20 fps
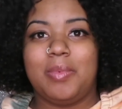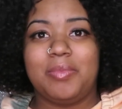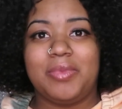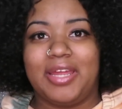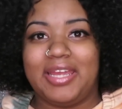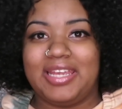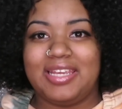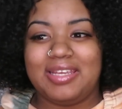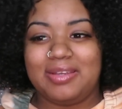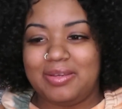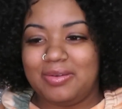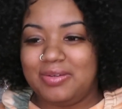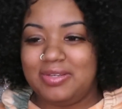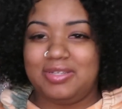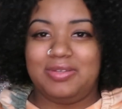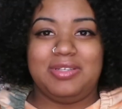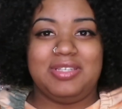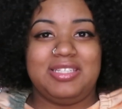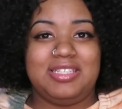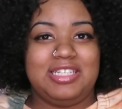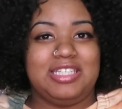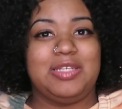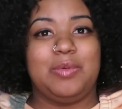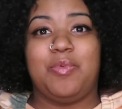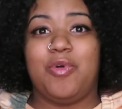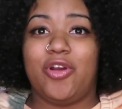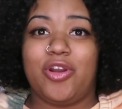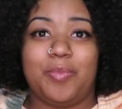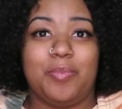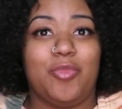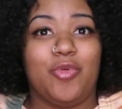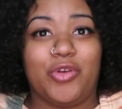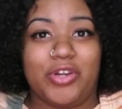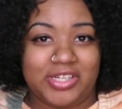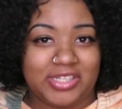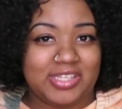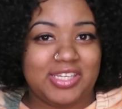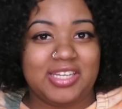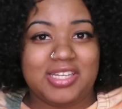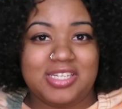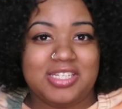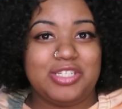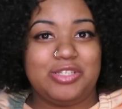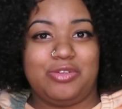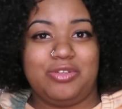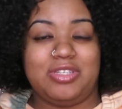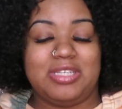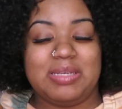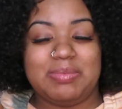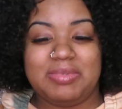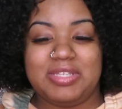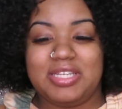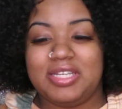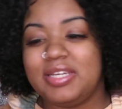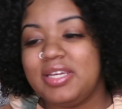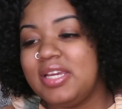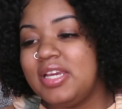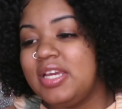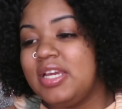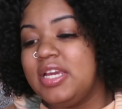I'm like, is this a part of morning sickness or something?